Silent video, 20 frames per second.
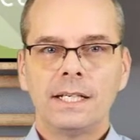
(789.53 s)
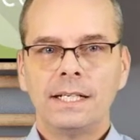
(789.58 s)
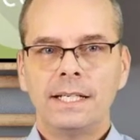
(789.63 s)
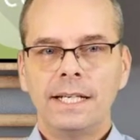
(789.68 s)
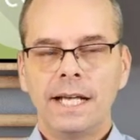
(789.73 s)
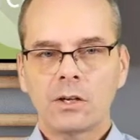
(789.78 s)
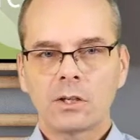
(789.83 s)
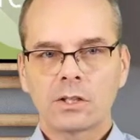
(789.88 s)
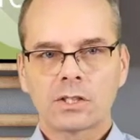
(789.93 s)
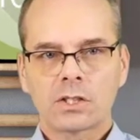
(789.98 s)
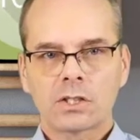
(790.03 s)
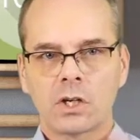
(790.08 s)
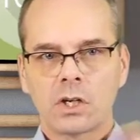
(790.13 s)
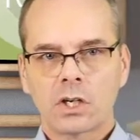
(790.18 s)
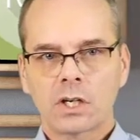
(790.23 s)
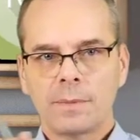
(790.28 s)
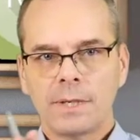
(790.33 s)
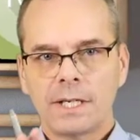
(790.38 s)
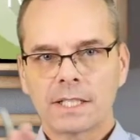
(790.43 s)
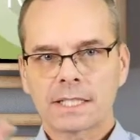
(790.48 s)
Now let's
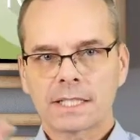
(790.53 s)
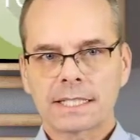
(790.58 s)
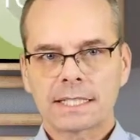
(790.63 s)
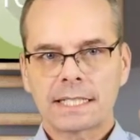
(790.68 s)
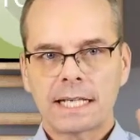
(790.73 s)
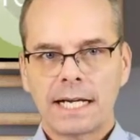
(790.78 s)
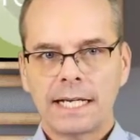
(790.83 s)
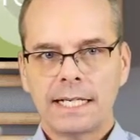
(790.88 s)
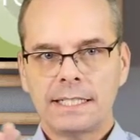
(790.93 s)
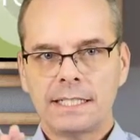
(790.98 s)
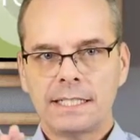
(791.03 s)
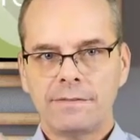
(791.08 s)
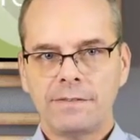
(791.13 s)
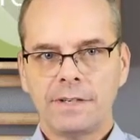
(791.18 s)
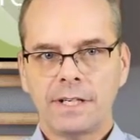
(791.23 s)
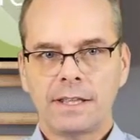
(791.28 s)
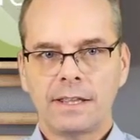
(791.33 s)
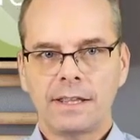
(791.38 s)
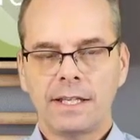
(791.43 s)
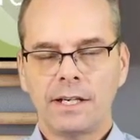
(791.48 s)
talk about
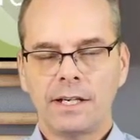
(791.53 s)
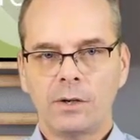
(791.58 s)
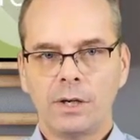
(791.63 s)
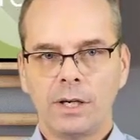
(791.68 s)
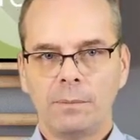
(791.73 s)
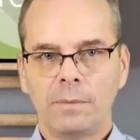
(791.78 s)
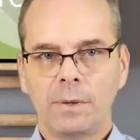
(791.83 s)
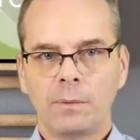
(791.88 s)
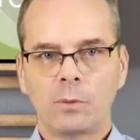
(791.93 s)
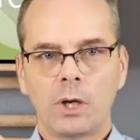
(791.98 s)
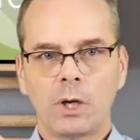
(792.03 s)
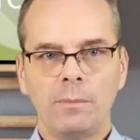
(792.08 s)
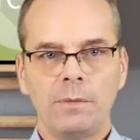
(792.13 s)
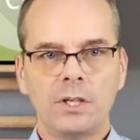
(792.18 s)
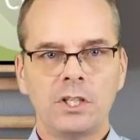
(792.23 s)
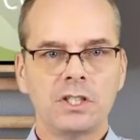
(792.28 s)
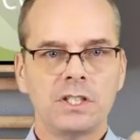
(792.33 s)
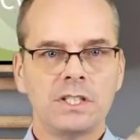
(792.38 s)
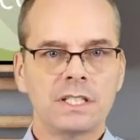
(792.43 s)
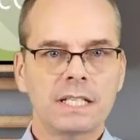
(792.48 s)
scientific theory. Remember I
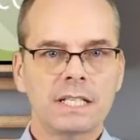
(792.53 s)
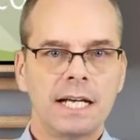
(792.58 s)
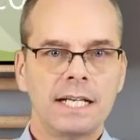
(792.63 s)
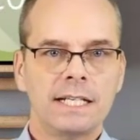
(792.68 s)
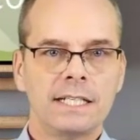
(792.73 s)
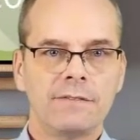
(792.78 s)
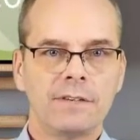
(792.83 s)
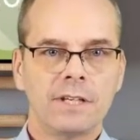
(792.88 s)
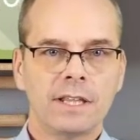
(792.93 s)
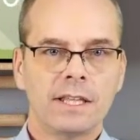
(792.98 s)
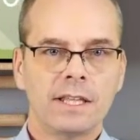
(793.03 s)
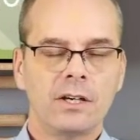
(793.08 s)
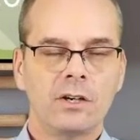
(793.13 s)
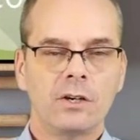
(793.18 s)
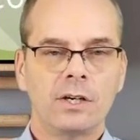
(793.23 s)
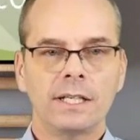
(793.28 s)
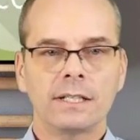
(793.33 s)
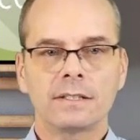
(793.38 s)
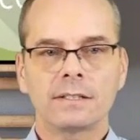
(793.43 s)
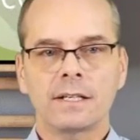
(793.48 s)
mentioned scientific
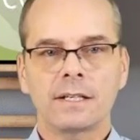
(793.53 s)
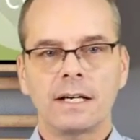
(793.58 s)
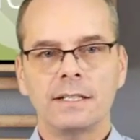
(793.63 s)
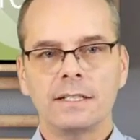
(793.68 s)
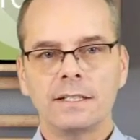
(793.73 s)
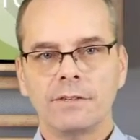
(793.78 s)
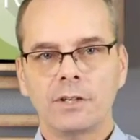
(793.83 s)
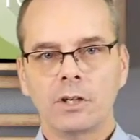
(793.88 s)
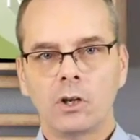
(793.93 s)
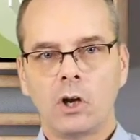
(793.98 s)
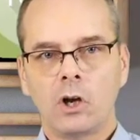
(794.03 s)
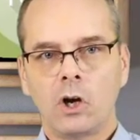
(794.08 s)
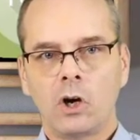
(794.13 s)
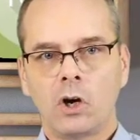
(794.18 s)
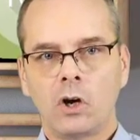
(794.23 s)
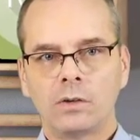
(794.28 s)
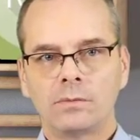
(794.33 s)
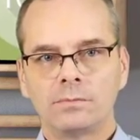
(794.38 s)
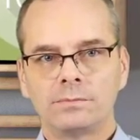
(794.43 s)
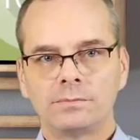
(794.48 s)
theory and scientific
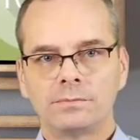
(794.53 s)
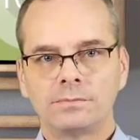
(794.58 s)
law?